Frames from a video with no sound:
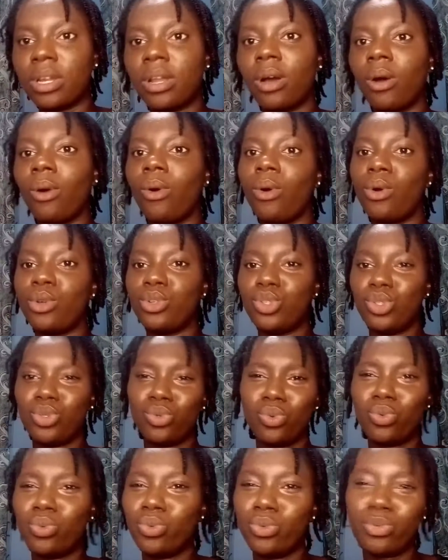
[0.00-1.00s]
Now,
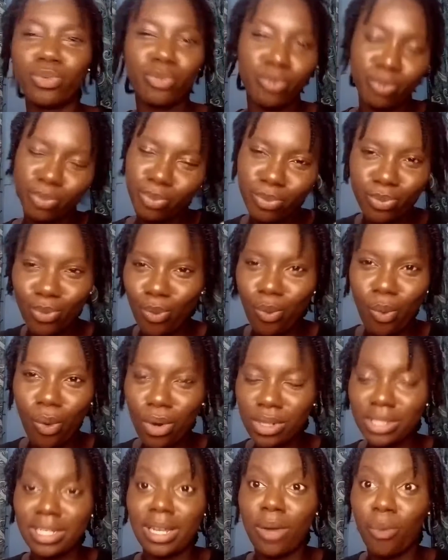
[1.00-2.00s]
you
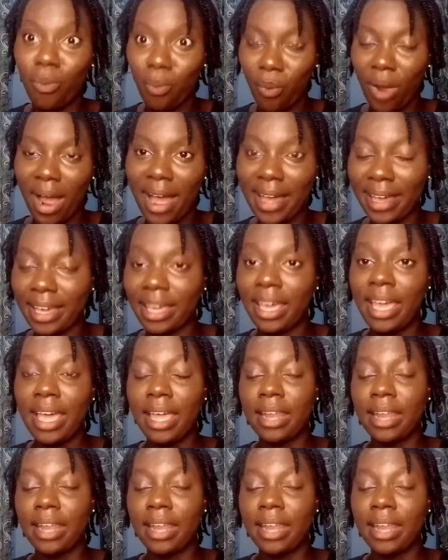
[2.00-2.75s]
wonder why.